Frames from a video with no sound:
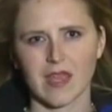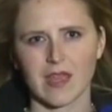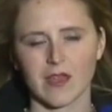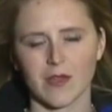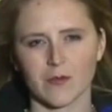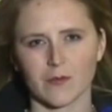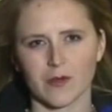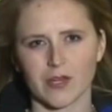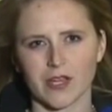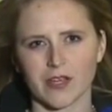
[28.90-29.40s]

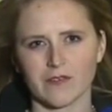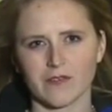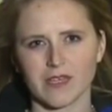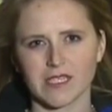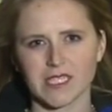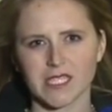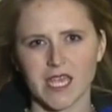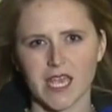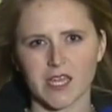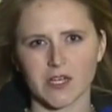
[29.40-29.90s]
Rick,
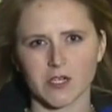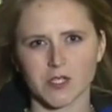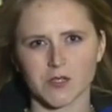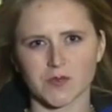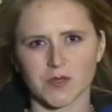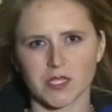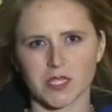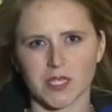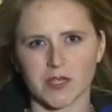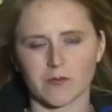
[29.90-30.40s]
investigators
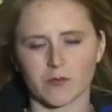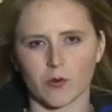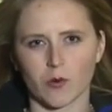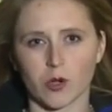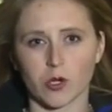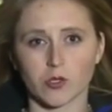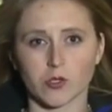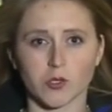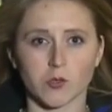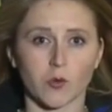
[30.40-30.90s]
believe Roark
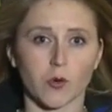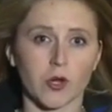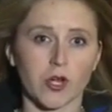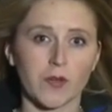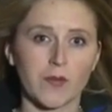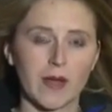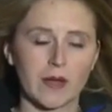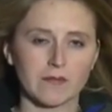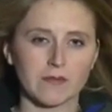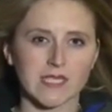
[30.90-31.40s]
was worried
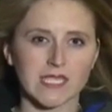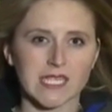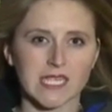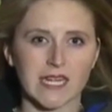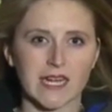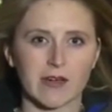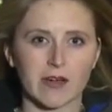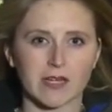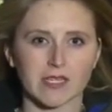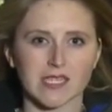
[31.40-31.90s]
about missing
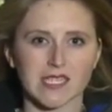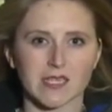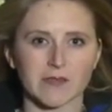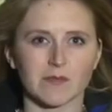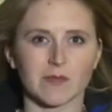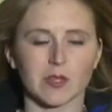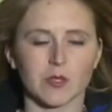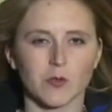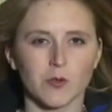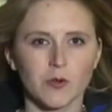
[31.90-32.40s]
out on
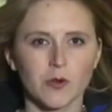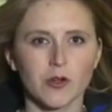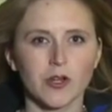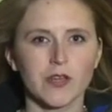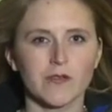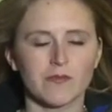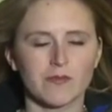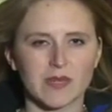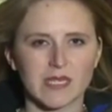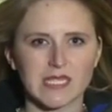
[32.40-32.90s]
some
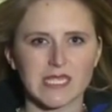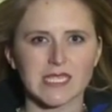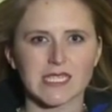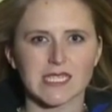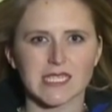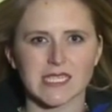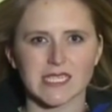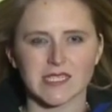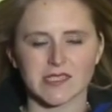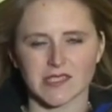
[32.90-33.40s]
lucrative business
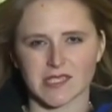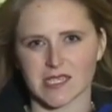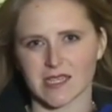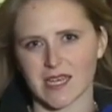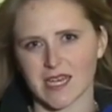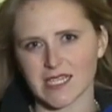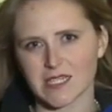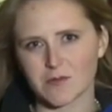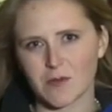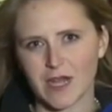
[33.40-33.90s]
deals, and
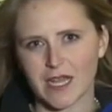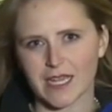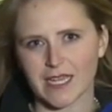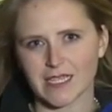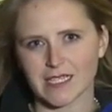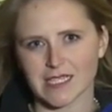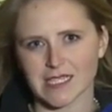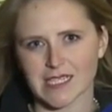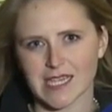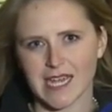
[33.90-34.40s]
that's why he
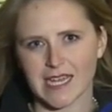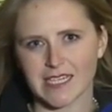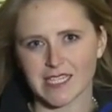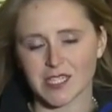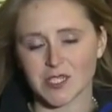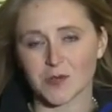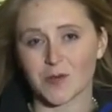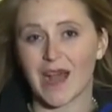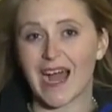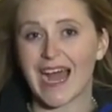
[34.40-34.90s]
decided
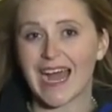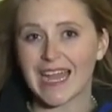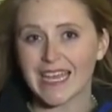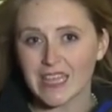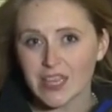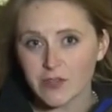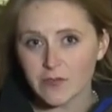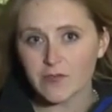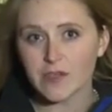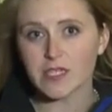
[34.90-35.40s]
to hide
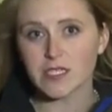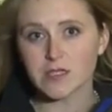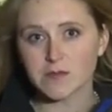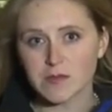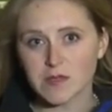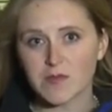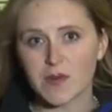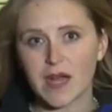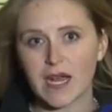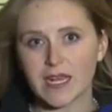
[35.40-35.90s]
the victim's
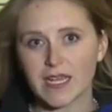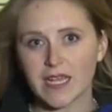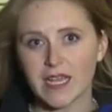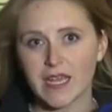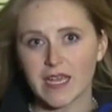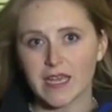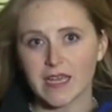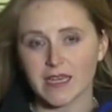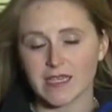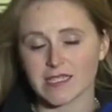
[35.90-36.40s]
body
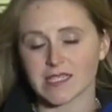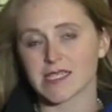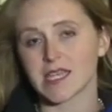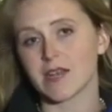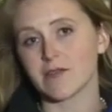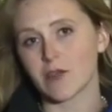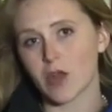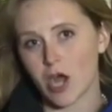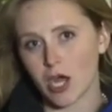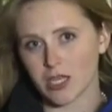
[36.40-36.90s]
instead
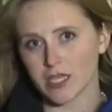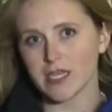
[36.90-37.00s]
of calling